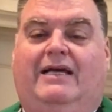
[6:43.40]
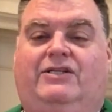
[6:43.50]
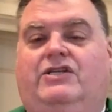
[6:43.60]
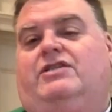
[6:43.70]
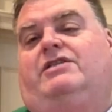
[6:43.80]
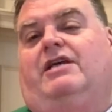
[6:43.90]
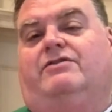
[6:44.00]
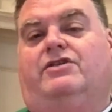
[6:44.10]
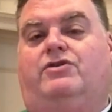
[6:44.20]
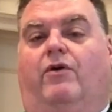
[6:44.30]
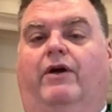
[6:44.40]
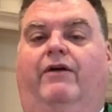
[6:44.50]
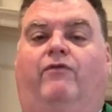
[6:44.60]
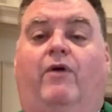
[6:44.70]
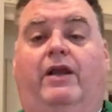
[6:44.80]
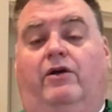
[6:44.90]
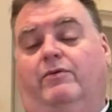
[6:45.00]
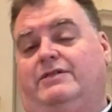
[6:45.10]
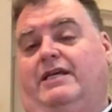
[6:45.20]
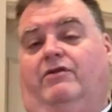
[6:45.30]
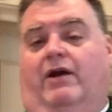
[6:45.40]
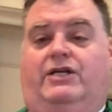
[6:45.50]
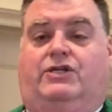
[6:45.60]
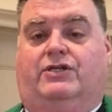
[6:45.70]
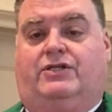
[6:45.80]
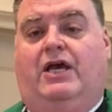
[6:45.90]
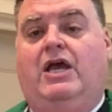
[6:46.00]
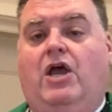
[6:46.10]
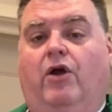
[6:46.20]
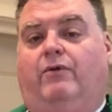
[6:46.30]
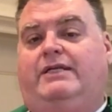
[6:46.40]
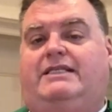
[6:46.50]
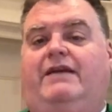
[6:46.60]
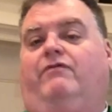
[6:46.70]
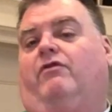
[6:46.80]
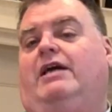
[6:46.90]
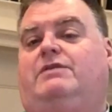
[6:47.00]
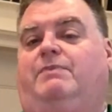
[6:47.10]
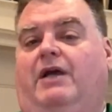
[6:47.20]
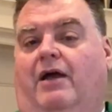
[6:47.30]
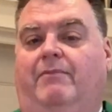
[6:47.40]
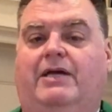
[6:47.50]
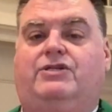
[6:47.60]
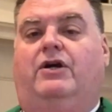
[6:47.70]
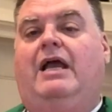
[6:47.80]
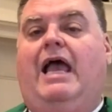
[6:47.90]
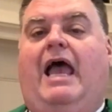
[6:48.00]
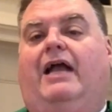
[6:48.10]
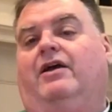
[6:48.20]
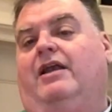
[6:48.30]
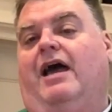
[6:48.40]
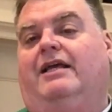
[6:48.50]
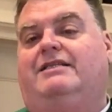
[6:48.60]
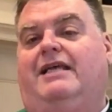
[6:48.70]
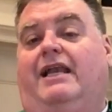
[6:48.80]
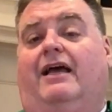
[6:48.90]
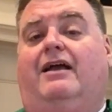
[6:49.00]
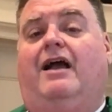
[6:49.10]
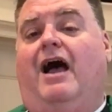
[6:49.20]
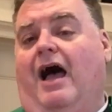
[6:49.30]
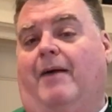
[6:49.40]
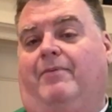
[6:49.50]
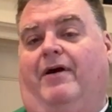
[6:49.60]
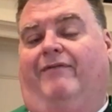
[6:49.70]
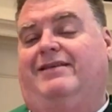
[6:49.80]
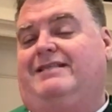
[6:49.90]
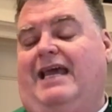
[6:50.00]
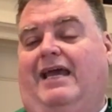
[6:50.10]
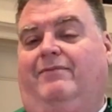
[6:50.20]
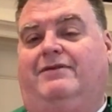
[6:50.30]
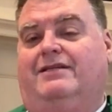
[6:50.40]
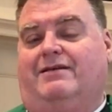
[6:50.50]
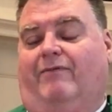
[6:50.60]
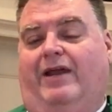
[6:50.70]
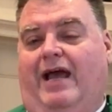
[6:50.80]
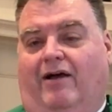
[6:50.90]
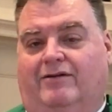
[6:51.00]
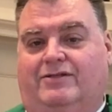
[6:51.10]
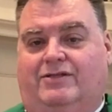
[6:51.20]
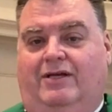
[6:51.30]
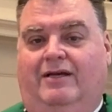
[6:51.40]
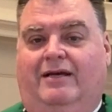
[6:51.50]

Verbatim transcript: Jesus tells the story of one who was ingracious, who received grace beyond measure and could not extend a cup of the same to someone else.